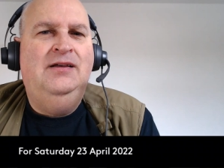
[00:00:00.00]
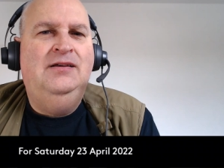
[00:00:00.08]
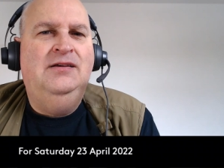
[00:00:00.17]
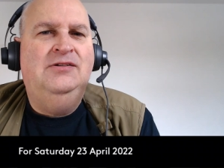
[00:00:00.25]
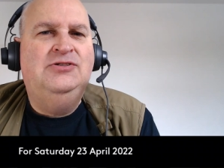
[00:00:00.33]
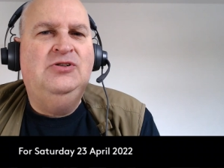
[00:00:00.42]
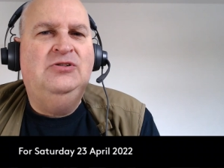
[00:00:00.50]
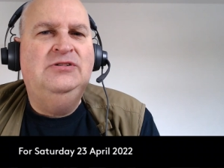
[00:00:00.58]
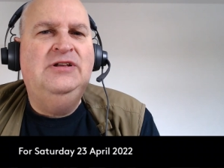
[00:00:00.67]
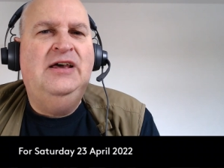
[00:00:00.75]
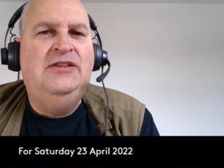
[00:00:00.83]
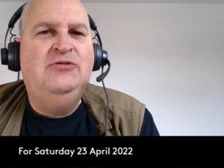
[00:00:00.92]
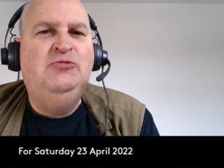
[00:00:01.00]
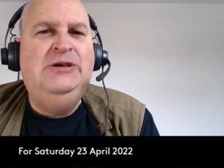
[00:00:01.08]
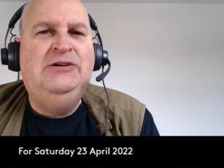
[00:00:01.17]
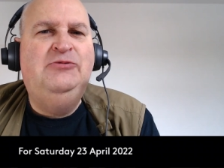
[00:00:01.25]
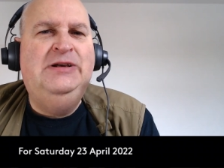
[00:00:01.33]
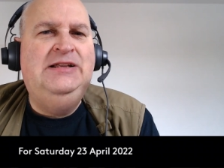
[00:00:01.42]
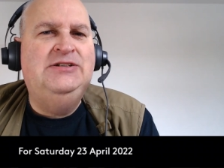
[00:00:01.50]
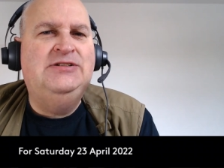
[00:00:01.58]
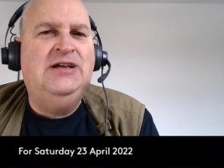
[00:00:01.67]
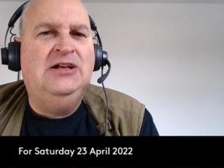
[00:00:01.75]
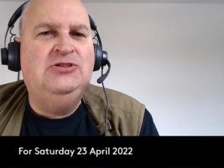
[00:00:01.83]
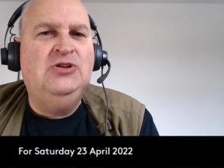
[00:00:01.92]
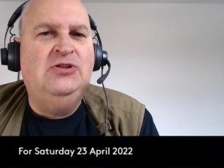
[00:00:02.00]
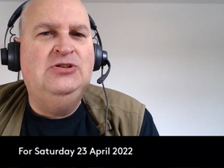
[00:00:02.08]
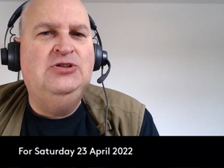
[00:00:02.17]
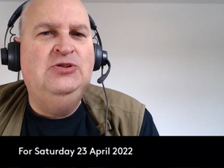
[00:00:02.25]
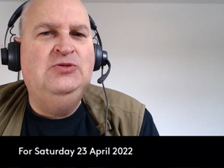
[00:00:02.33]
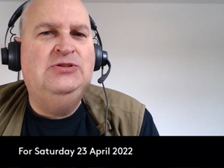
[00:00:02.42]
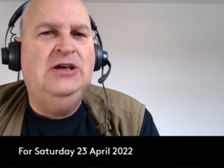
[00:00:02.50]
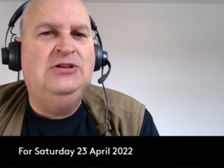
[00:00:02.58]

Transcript: So uh, the week really starts on the Tuesday.